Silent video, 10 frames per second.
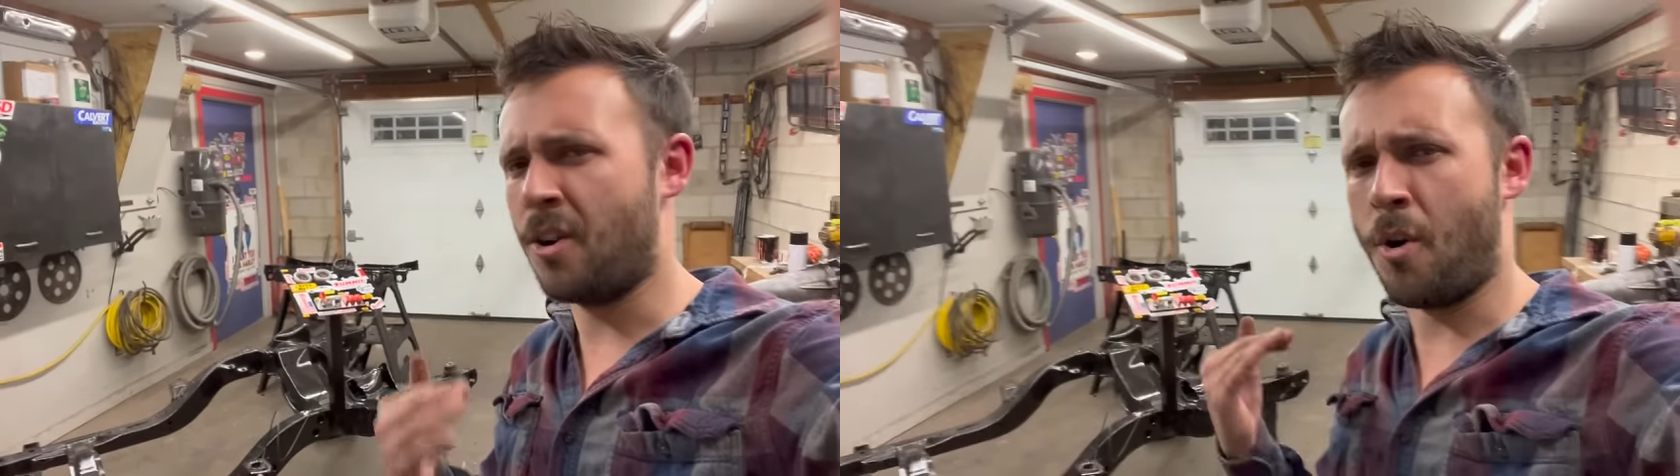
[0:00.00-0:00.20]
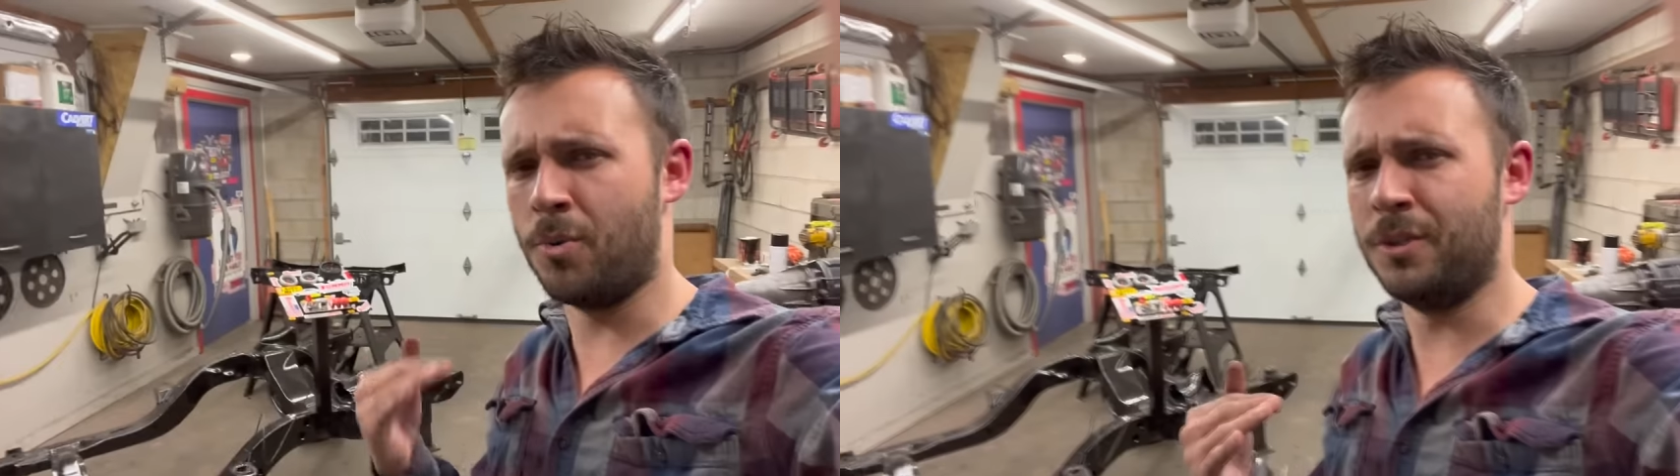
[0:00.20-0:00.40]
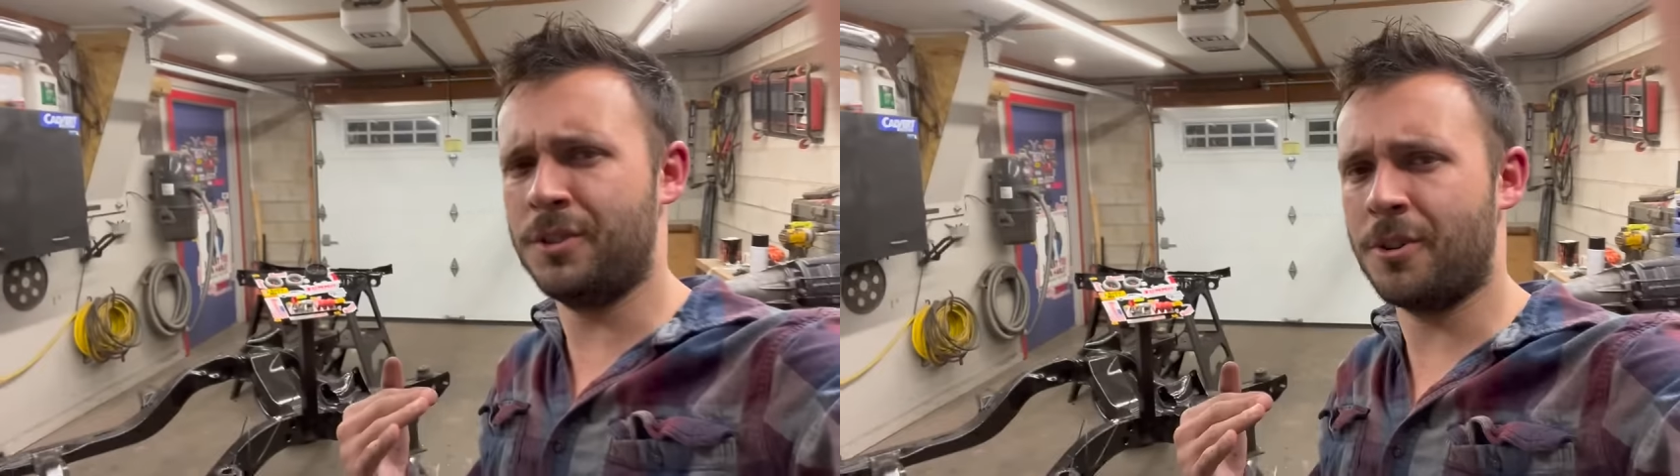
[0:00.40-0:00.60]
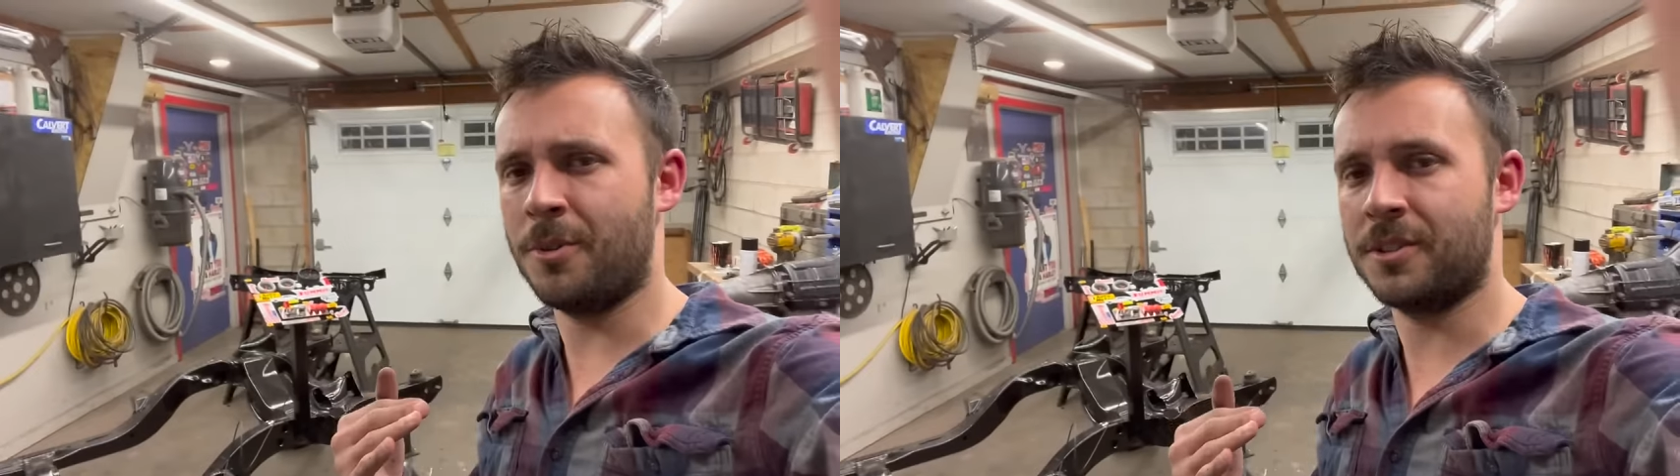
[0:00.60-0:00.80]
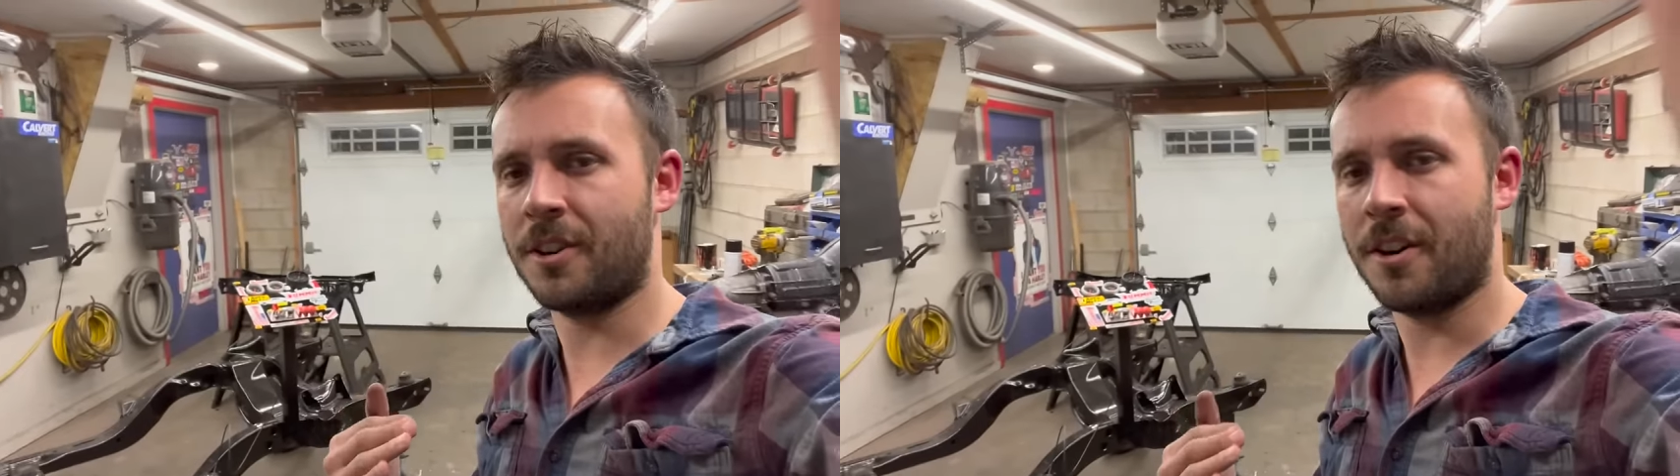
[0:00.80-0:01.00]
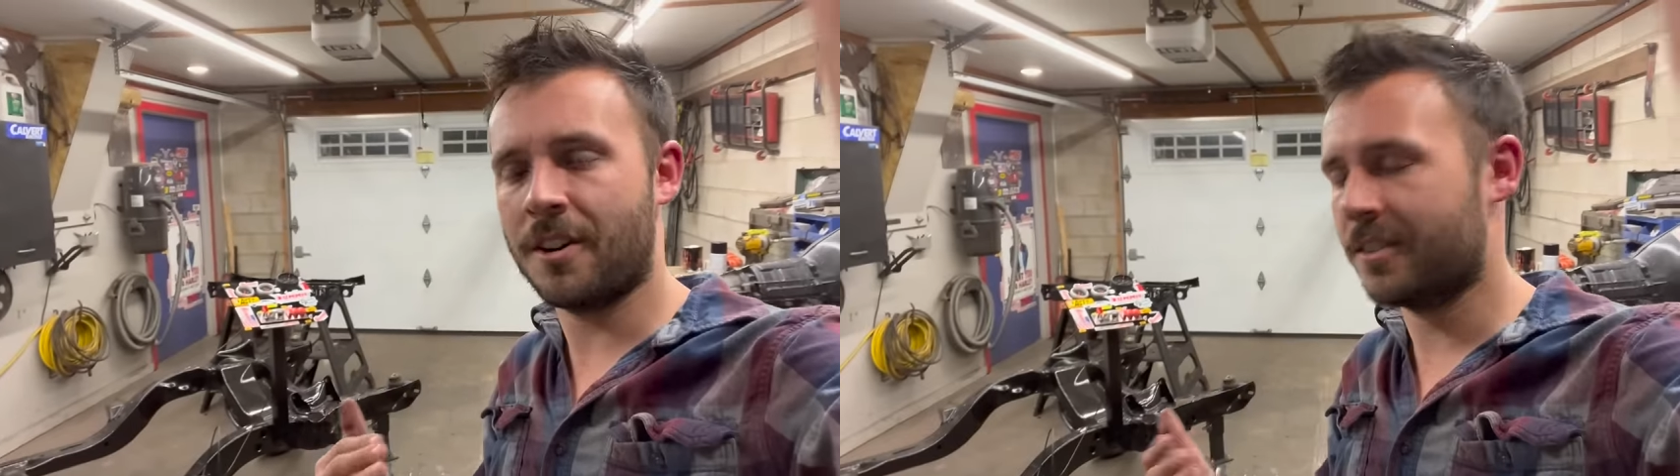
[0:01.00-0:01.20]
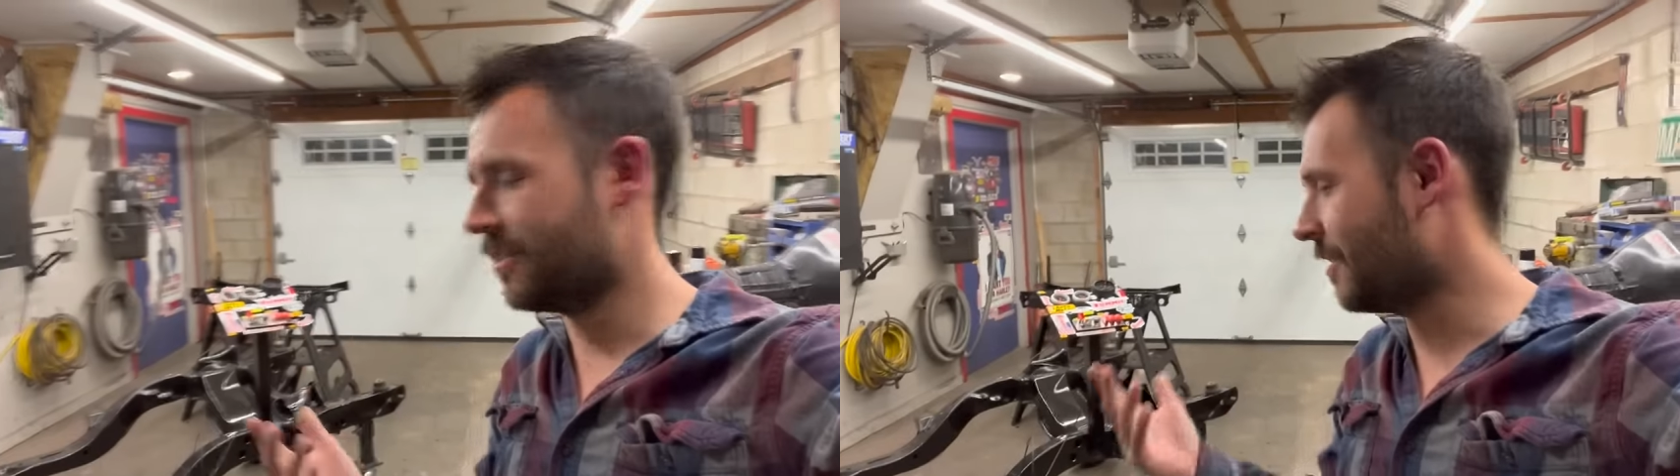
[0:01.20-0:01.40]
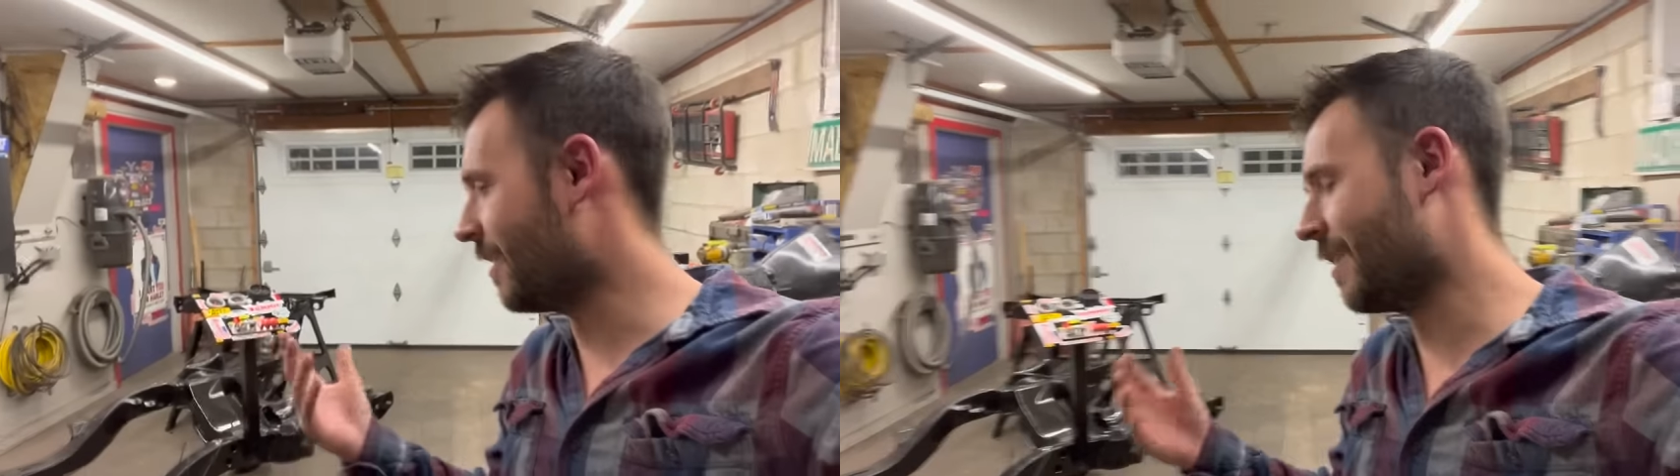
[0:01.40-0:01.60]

Only show us cars?